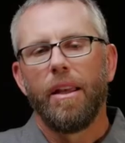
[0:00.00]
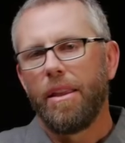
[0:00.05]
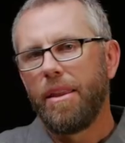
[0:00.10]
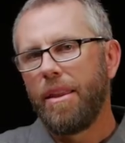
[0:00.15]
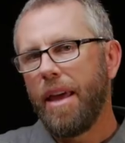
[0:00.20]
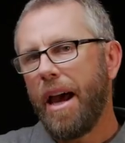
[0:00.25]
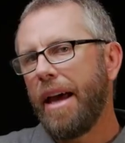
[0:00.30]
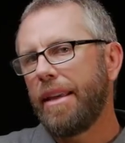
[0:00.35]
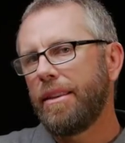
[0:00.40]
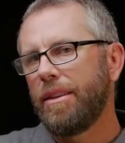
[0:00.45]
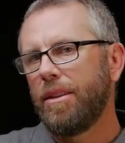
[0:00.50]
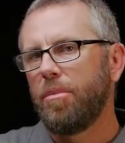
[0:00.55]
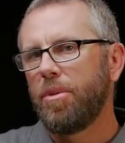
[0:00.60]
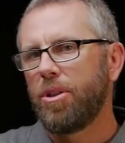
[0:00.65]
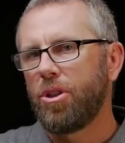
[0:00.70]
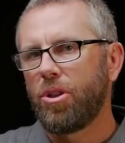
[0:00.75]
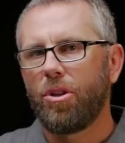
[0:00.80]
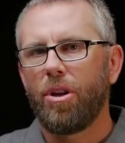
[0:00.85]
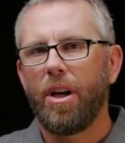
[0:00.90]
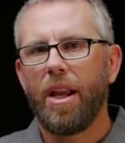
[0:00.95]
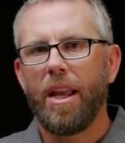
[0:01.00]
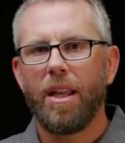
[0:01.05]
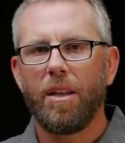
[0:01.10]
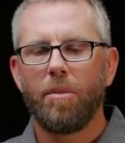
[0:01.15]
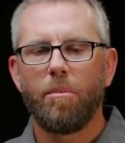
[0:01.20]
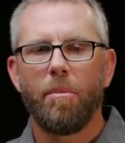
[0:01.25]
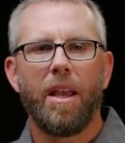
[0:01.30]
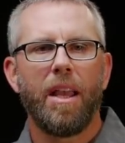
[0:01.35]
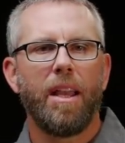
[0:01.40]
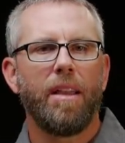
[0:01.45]
that the
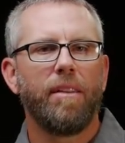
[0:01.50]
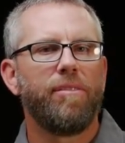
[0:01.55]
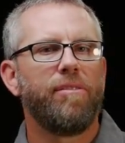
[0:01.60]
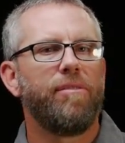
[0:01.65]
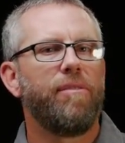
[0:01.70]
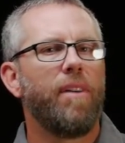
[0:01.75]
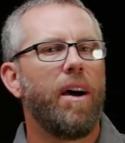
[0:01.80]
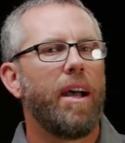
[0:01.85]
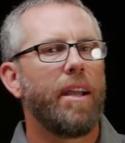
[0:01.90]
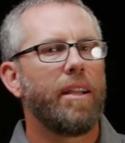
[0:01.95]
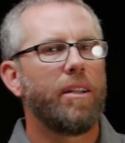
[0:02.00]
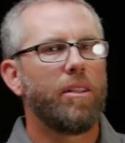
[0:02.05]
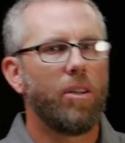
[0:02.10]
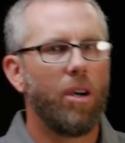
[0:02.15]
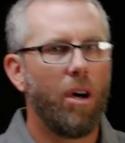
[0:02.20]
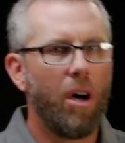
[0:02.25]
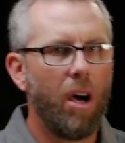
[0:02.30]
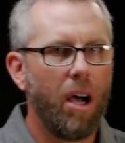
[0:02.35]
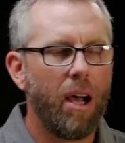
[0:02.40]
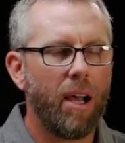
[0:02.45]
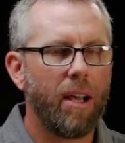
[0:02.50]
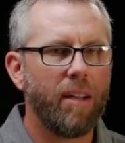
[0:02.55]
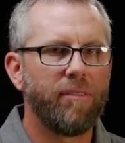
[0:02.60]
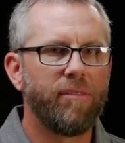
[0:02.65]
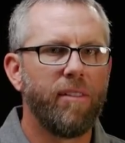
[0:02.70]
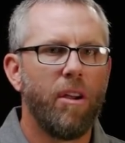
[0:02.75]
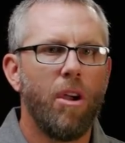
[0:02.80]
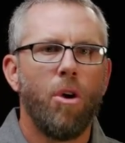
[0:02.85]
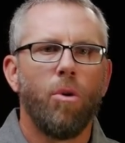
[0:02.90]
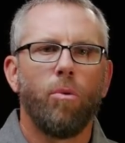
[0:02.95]
betrayed may fire off,
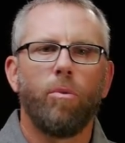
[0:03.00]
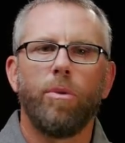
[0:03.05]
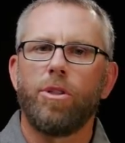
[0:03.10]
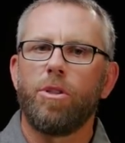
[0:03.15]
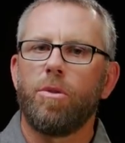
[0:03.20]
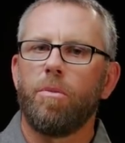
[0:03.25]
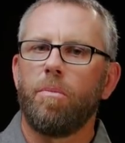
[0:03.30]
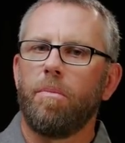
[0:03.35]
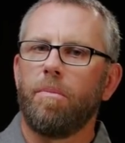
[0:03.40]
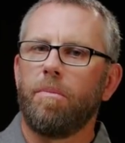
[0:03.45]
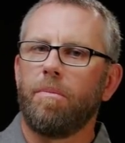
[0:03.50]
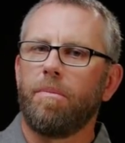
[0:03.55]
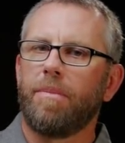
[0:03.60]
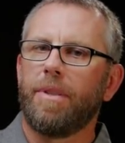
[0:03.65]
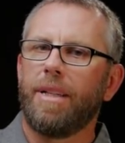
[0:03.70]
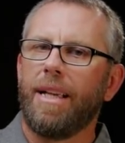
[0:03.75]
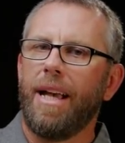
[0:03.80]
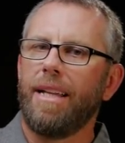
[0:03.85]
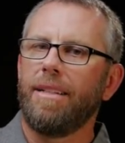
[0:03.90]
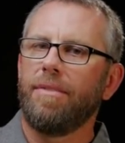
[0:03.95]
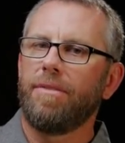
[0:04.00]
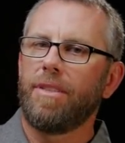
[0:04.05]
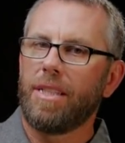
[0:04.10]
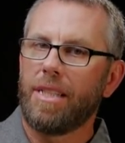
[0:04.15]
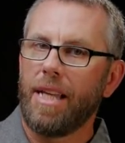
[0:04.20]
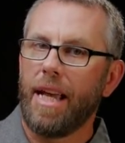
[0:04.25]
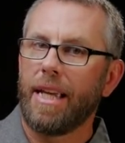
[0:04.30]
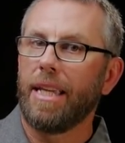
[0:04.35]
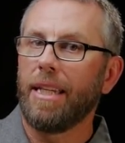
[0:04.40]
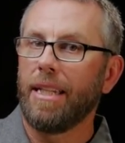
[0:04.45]
which kind of
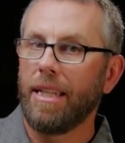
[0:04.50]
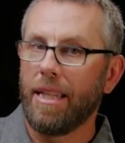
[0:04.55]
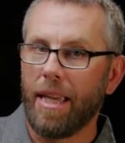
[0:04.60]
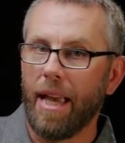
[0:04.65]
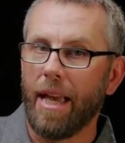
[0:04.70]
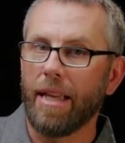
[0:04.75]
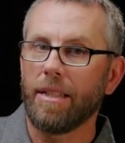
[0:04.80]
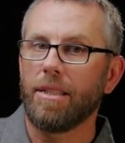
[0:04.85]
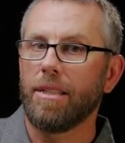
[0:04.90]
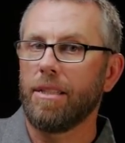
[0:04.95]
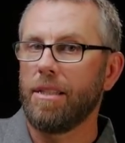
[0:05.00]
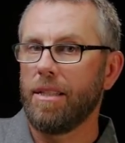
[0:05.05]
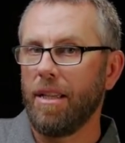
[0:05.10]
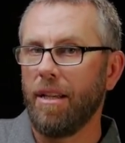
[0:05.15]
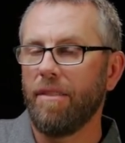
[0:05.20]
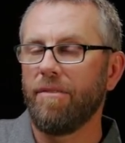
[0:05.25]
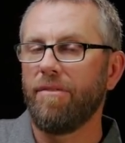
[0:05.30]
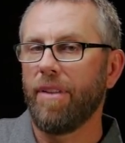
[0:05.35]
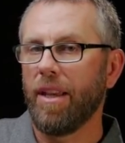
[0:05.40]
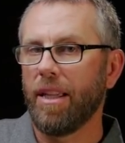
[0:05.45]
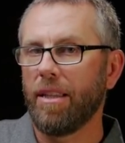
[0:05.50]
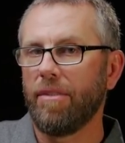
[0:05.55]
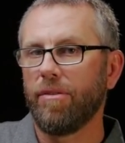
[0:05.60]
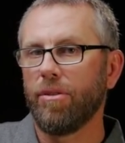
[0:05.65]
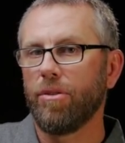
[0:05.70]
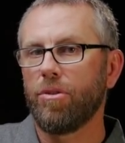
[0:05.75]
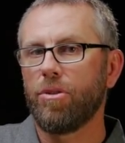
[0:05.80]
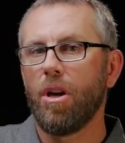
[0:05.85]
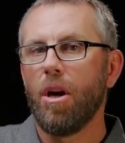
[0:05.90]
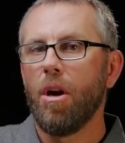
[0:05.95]
second guesses the
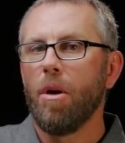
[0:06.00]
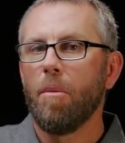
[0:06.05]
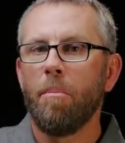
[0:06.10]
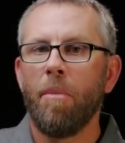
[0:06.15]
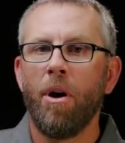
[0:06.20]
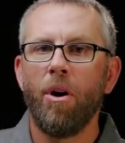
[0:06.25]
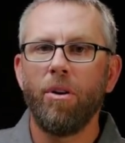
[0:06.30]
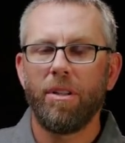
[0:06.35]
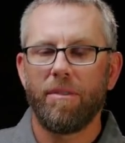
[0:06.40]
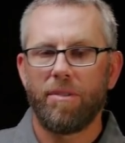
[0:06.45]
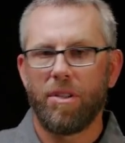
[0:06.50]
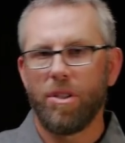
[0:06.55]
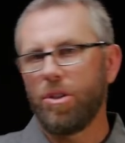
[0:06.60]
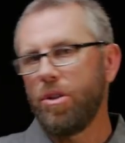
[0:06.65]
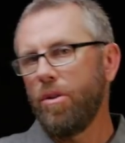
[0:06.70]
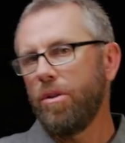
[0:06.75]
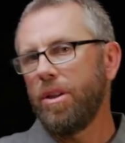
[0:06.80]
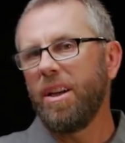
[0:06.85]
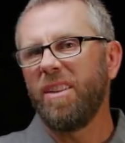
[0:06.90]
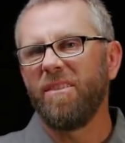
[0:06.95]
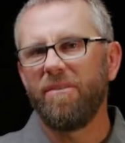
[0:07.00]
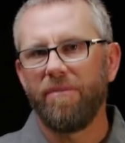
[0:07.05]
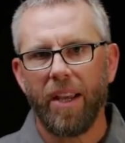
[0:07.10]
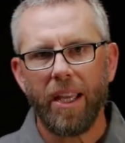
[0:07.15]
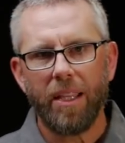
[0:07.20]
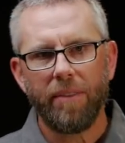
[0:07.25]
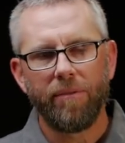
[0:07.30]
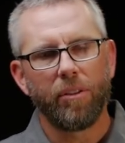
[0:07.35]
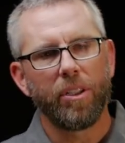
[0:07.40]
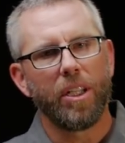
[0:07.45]
unfaithful's motives. And so the
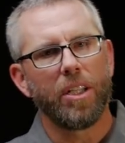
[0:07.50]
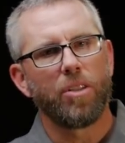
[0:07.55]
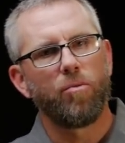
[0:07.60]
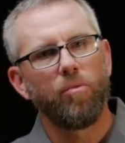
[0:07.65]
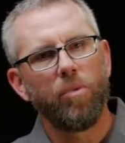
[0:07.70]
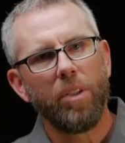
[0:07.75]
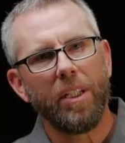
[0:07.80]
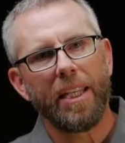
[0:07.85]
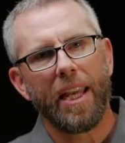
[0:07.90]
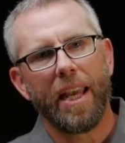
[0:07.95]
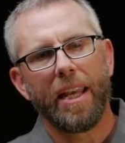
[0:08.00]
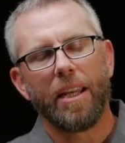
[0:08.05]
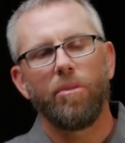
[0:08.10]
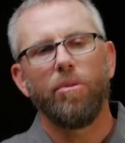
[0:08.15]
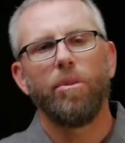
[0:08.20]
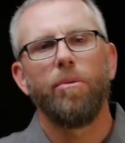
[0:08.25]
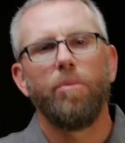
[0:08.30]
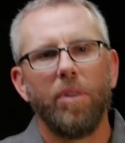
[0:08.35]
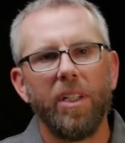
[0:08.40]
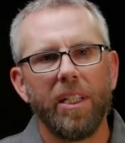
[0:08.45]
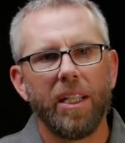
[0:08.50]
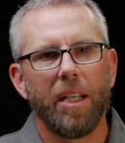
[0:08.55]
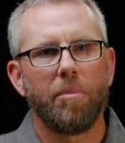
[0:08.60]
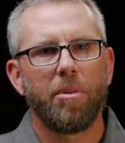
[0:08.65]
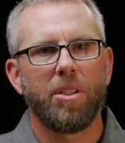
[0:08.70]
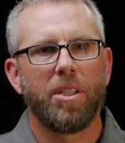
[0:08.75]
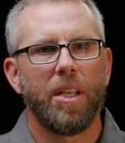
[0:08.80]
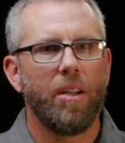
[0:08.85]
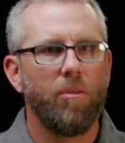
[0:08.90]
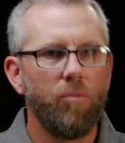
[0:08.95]
unfaithful gets really angry, really
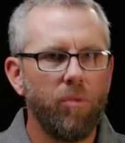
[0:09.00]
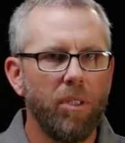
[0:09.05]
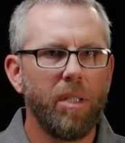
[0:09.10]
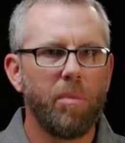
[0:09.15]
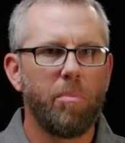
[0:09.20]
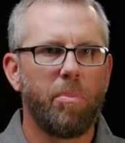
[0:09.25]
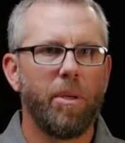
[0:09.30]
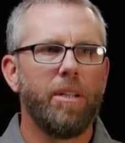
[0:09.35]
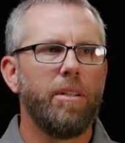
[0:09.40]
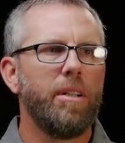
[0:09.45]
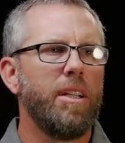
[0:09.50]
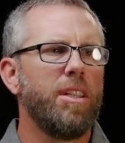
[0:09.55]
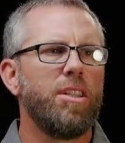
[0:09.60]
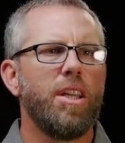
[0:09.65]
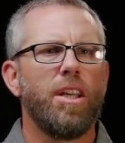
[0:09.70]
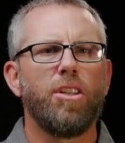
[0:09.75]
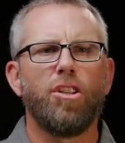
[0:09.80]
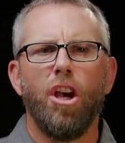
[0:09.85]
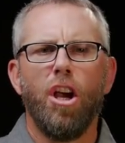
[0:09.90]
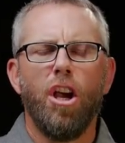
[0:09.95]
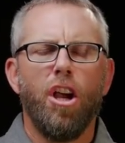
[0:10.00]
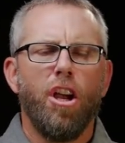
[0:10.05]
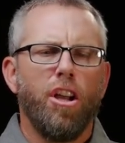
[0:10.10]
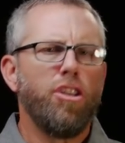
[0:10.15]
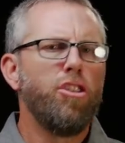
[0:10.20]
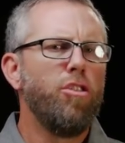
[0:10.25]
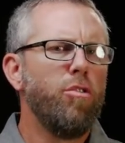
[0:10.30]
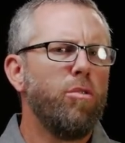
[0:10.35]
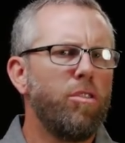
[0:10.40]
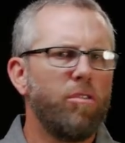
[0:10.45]
upset, really bitter, and says,
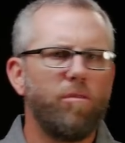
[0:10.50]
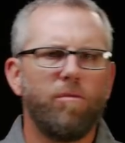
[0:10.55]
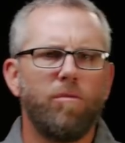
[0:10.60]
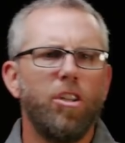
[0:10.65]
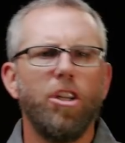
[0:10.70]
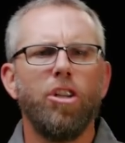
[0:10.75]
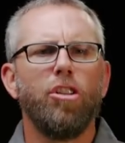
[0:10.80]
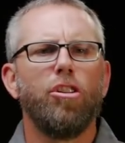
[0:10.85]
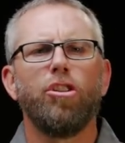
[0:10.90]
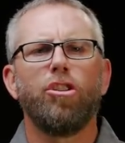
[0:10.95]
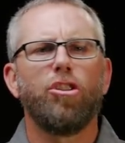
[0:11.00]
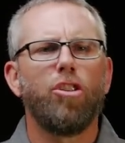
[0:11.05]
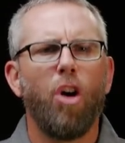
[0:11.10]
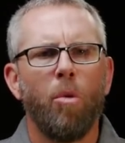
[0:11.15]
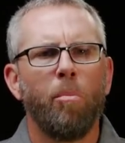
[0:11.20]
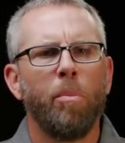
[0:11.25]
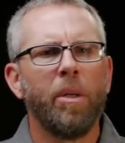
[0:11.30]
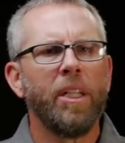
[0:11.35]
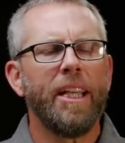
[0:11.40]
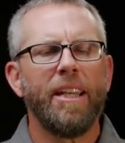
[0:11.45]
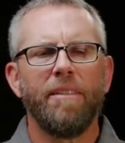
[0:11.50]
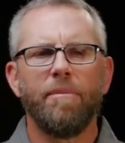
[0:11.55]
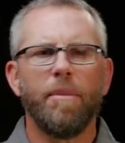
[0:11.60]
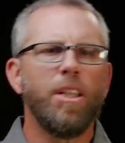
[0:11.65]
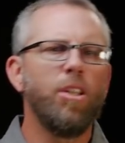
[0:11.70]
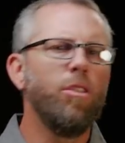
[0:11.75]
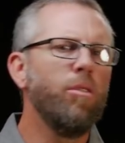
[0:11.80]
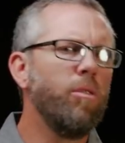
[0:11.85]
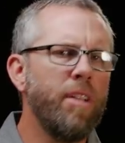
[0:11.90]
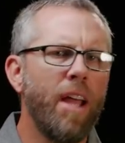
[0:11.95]
you, you just don't believe me.
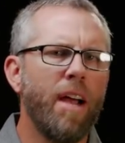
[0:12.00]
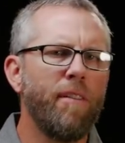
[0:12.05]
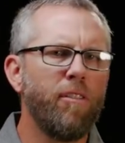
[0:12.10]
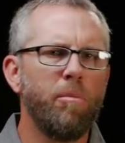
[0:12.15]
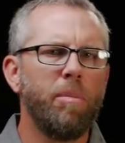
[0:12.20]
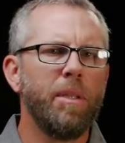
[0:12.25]
You'll never